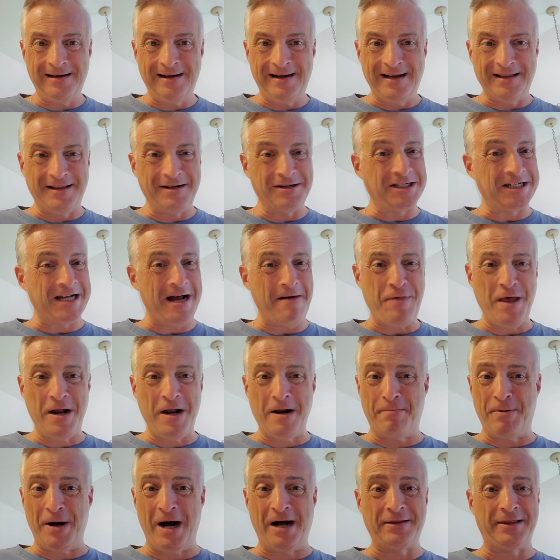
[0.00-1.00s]
There's something
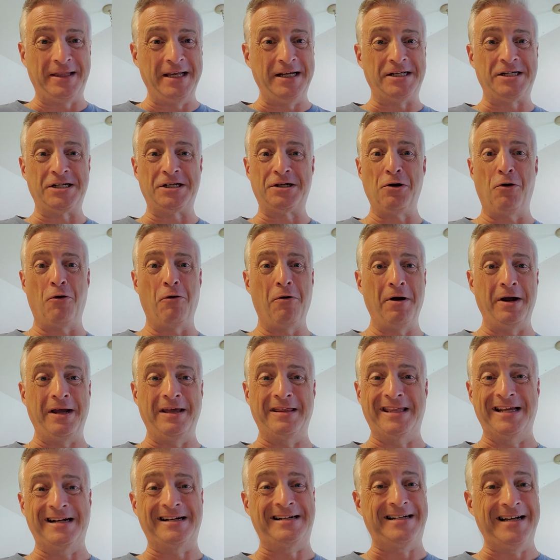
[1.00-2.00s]
about this story
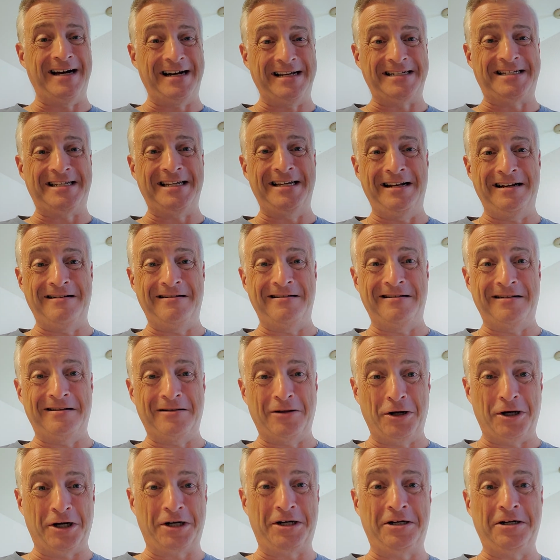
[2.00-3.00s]
that doesn't
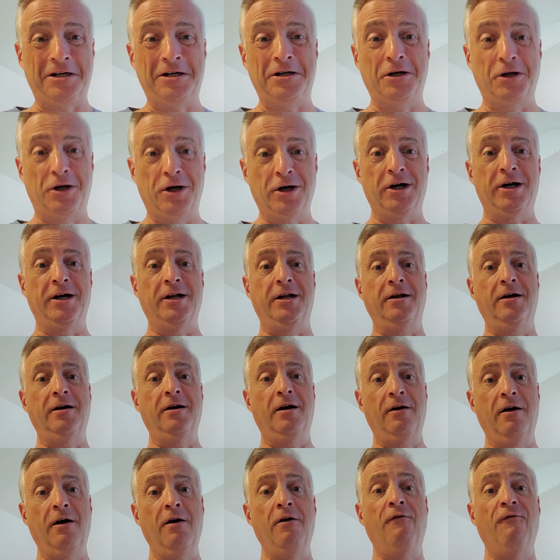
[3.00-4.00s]
look
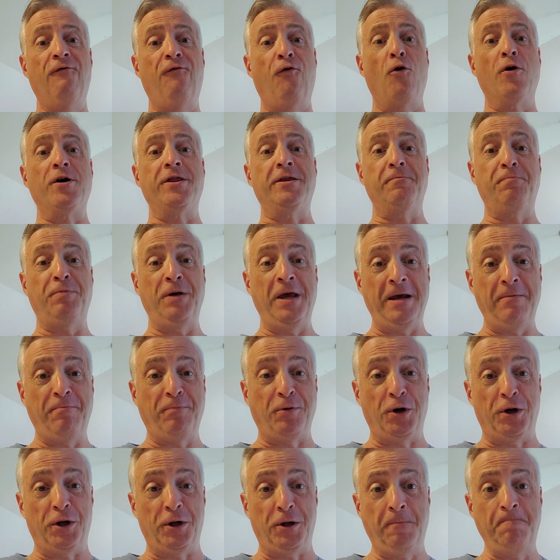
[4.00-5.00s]
good for the
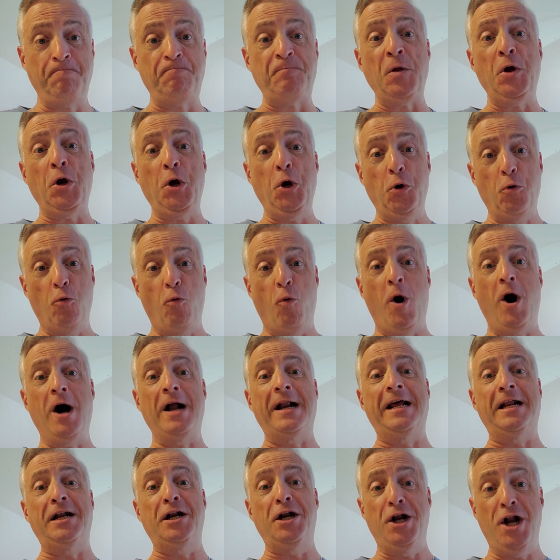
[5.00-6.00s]
people who
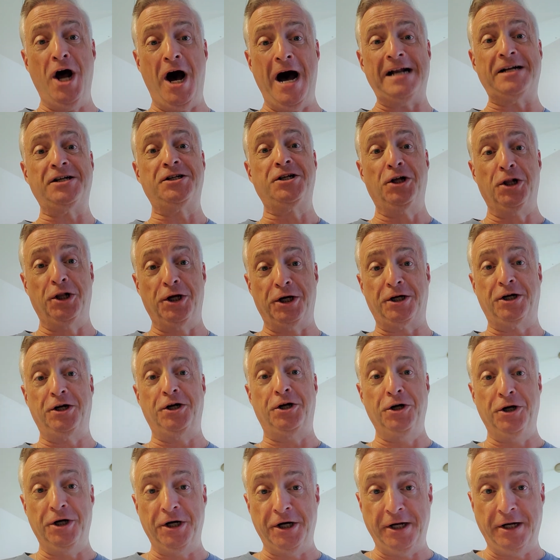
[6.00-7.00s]
want it not to look
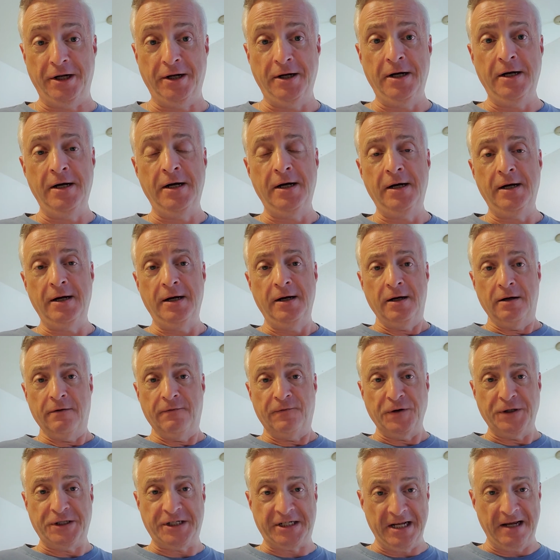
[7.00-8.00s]
good
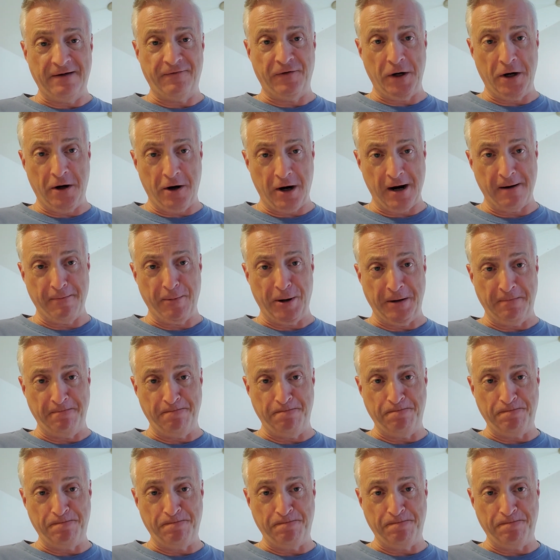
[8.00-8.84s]
for Stephen Harmon.